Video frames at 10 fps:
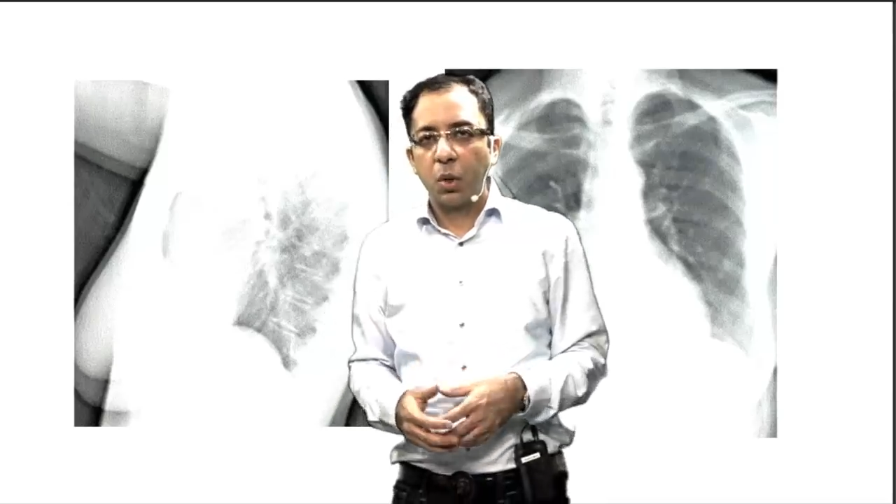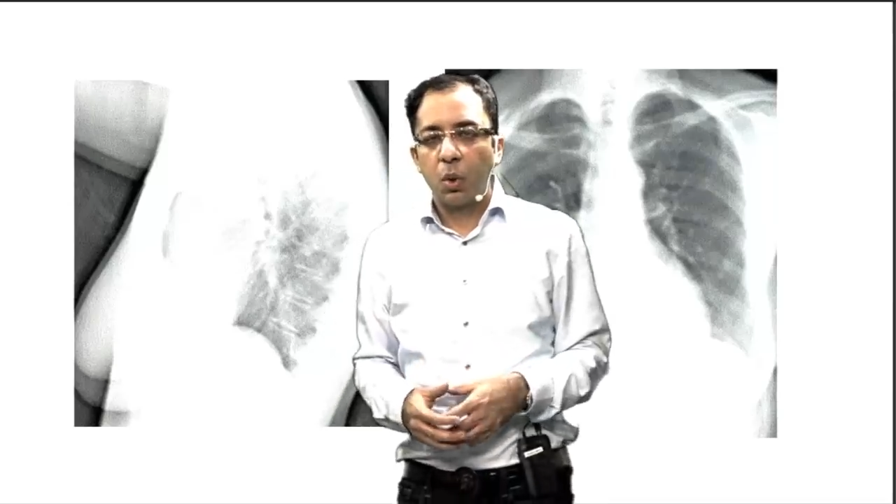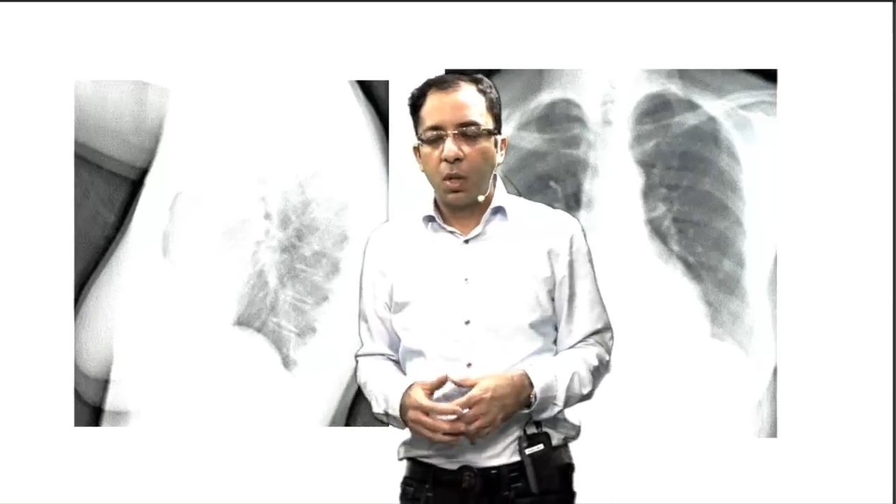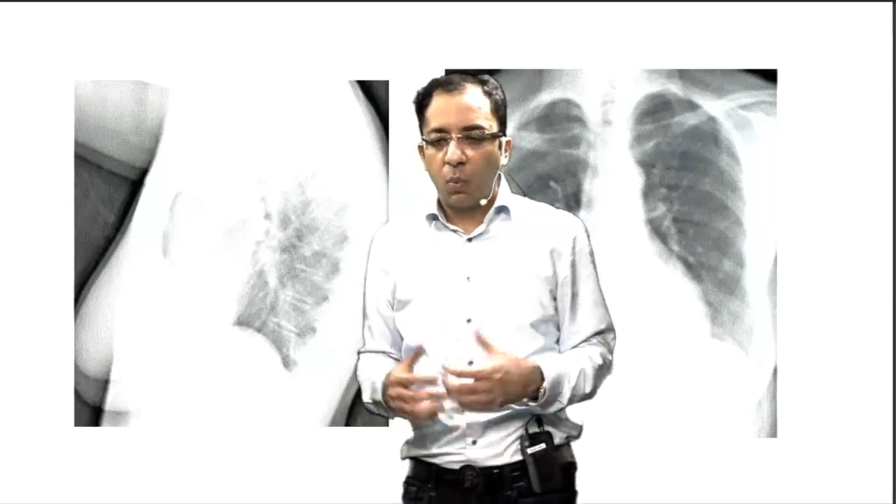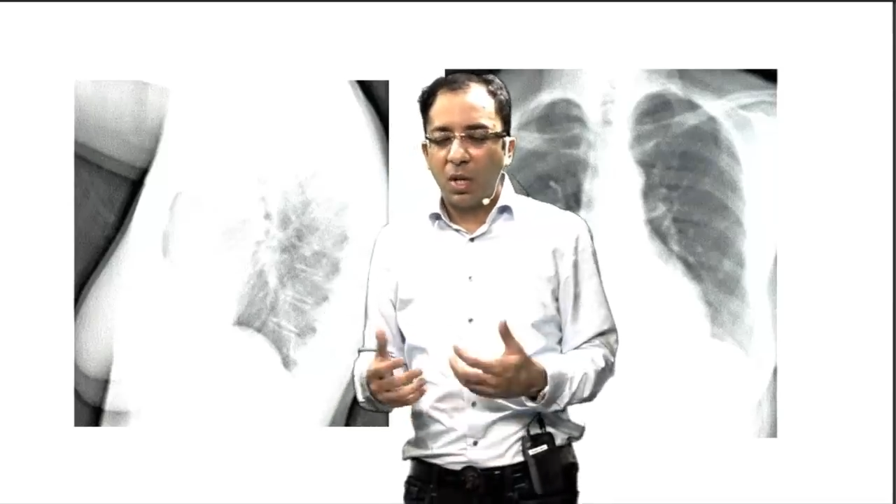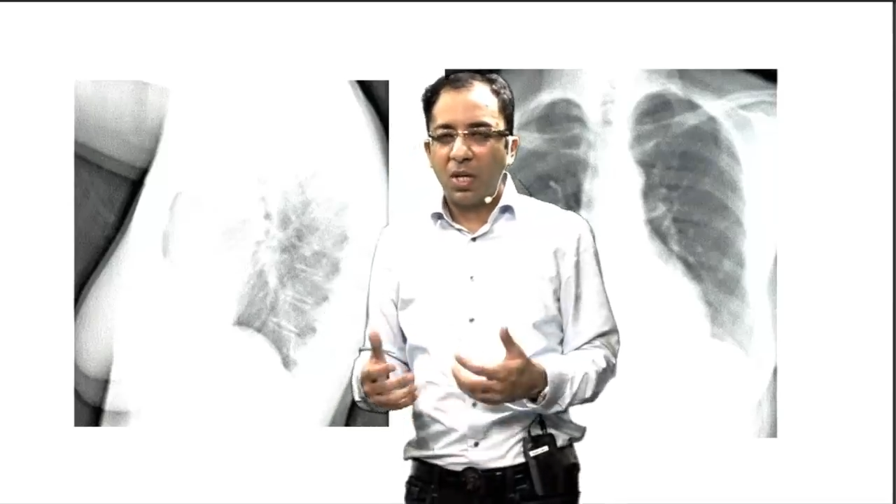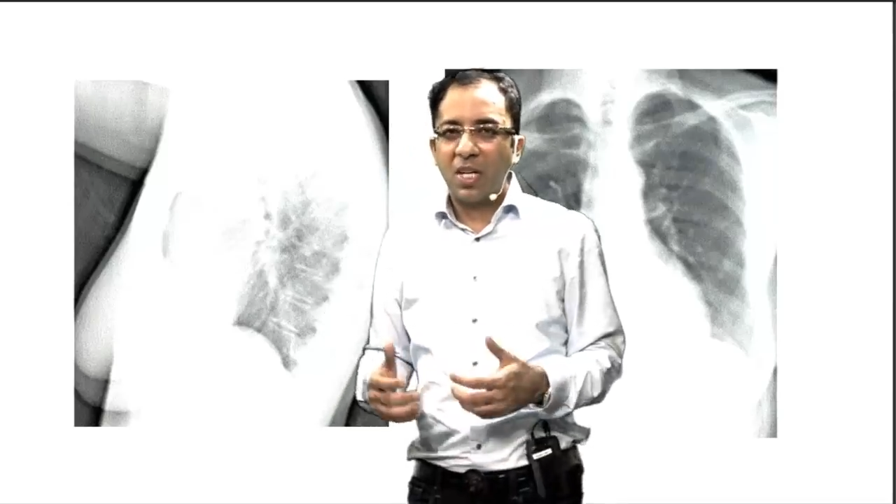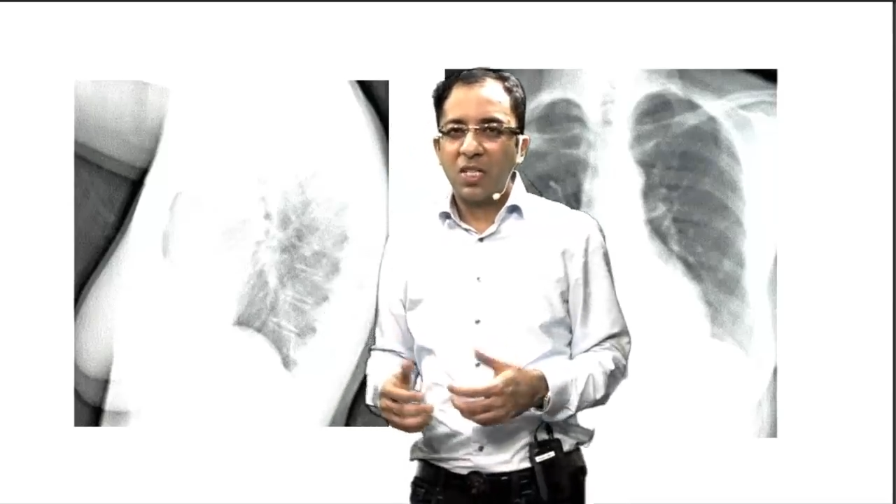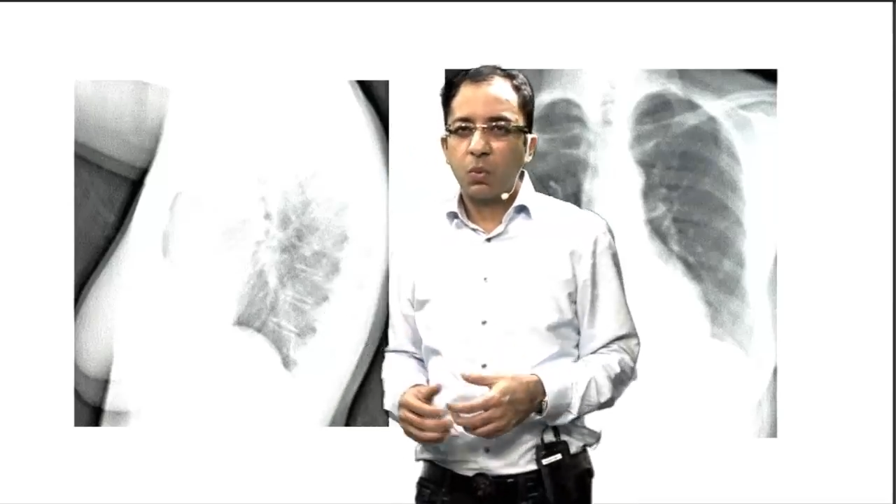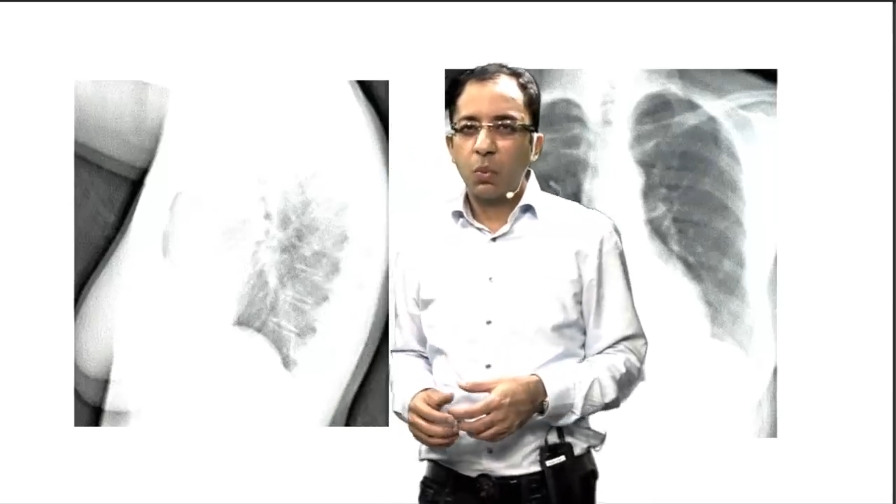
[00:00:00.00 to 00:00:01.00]
So what
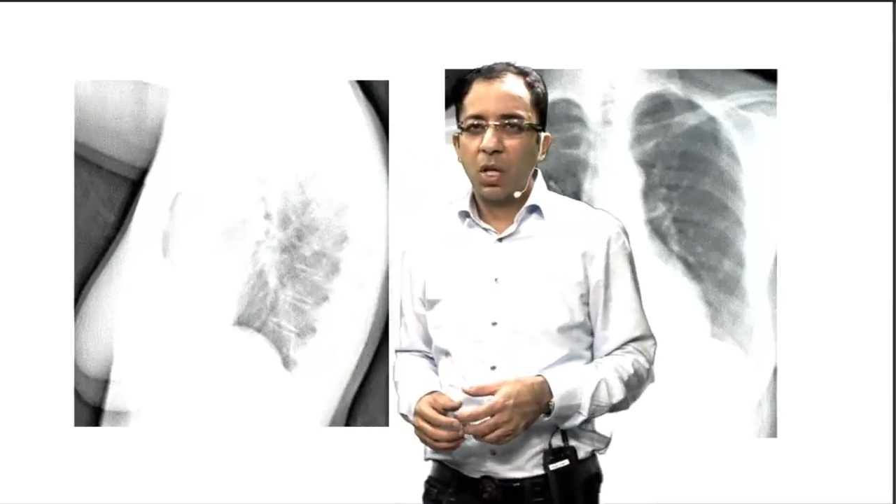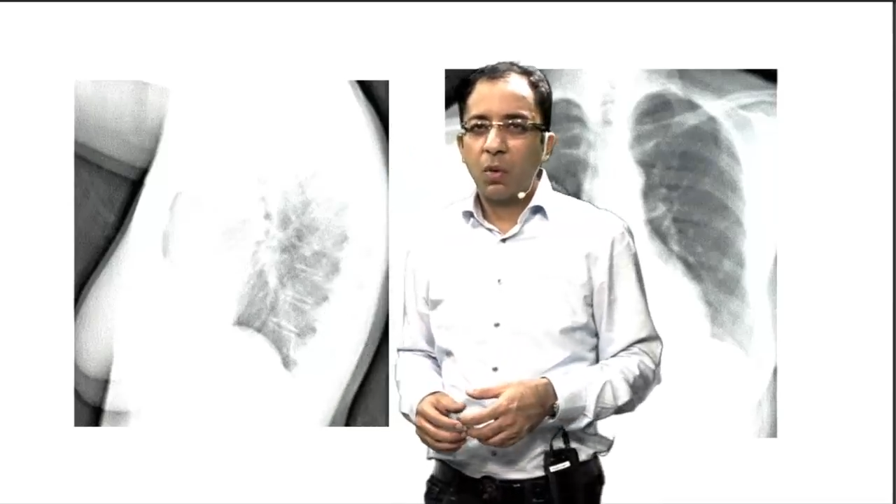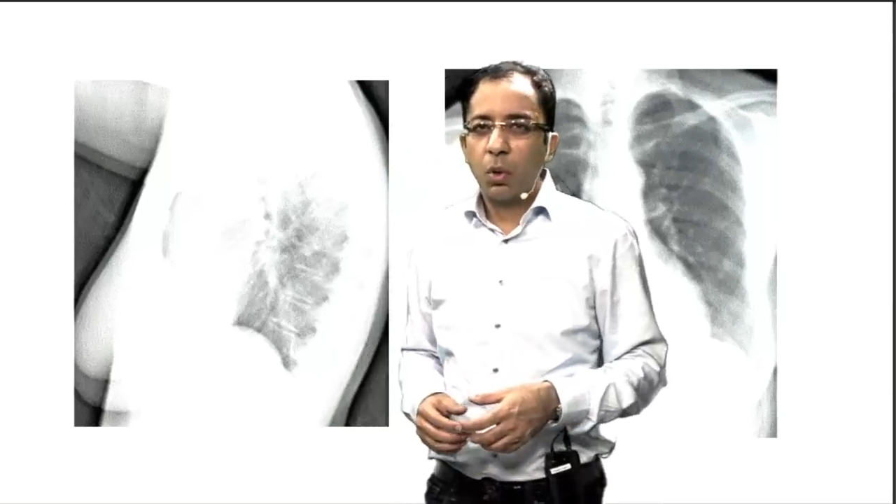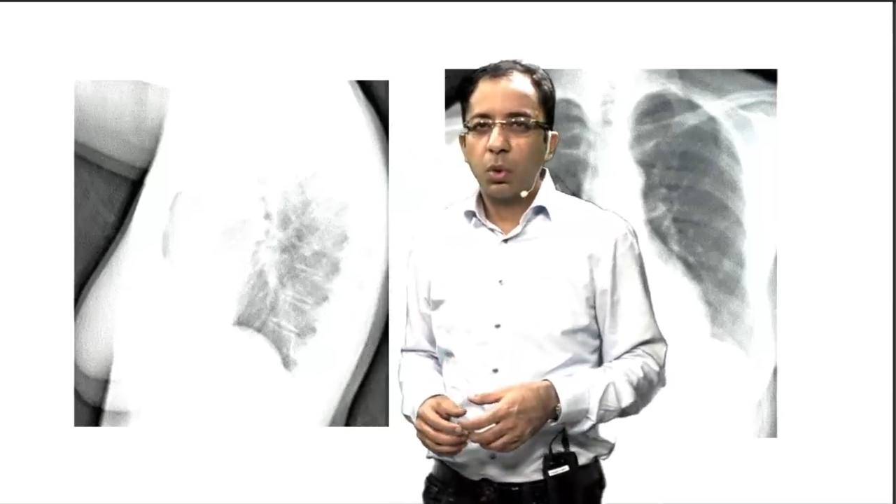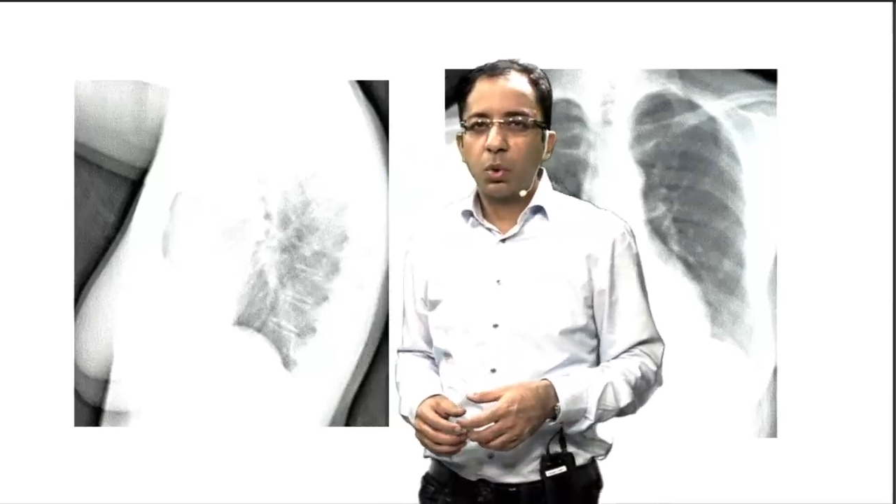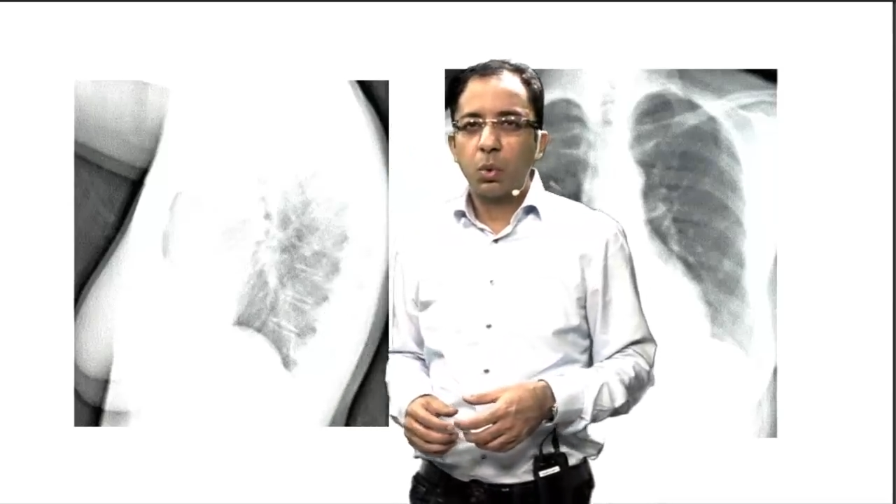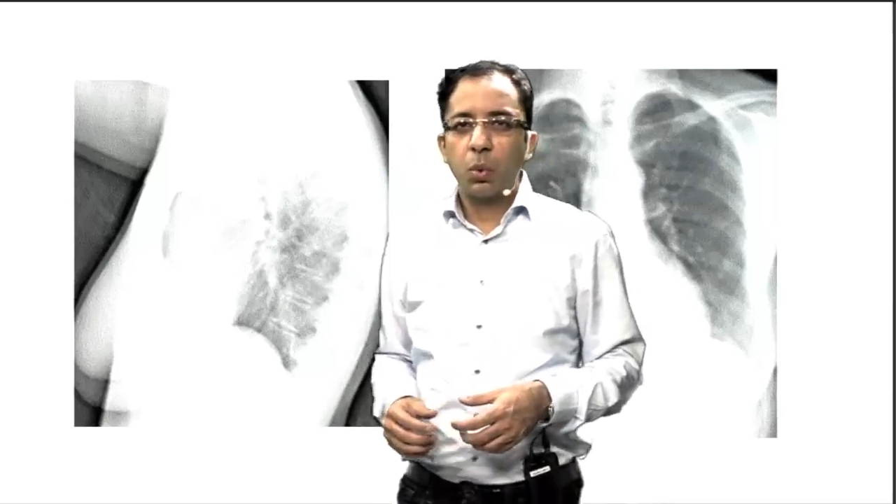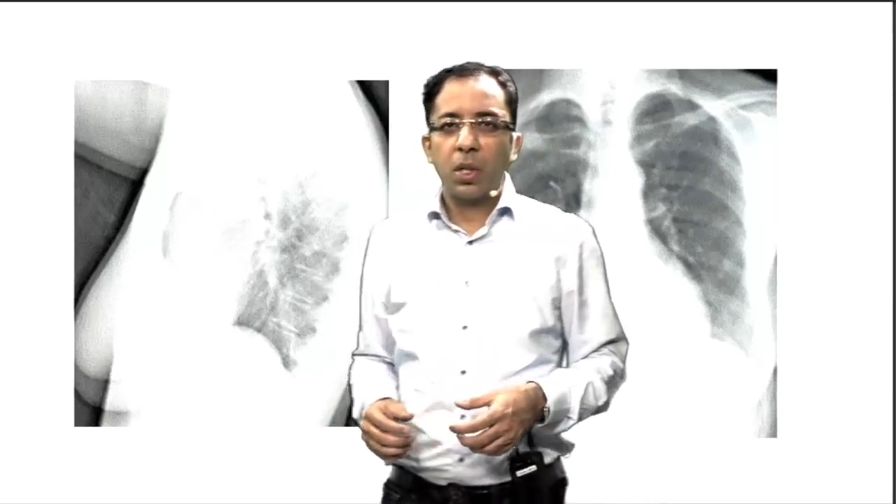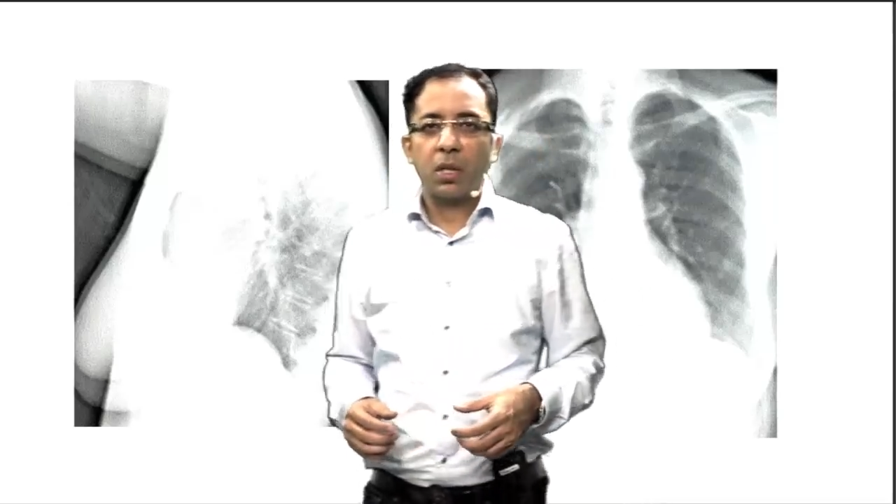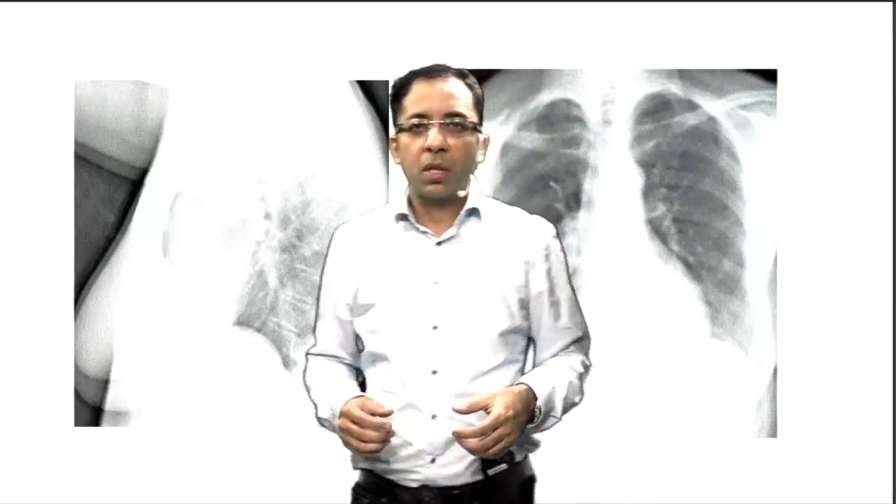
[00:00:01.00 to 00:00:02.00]
else would I want to
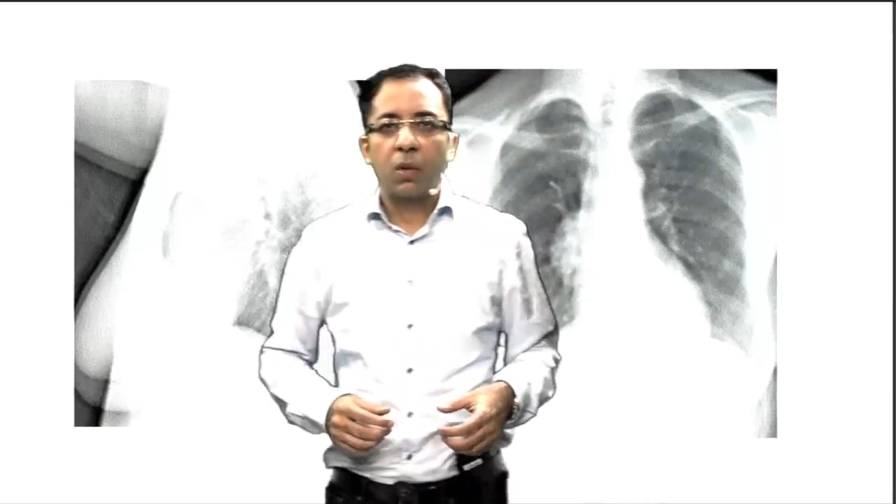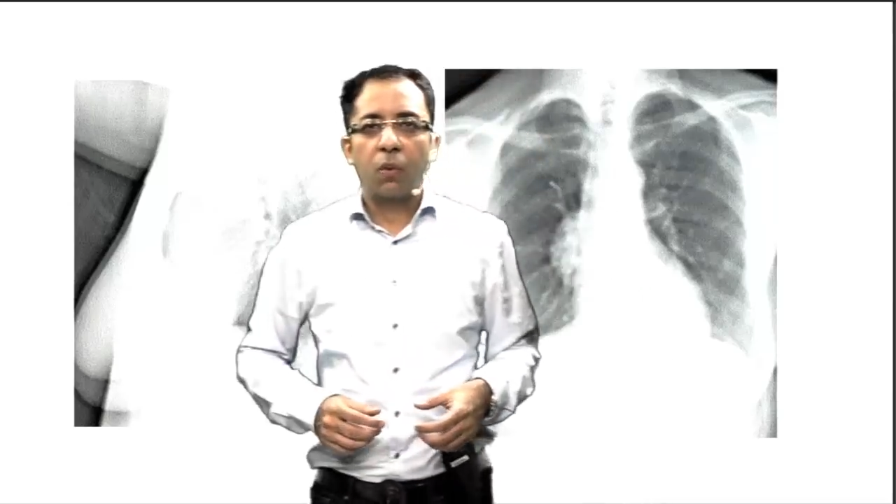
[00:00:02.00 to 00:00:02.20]
do here?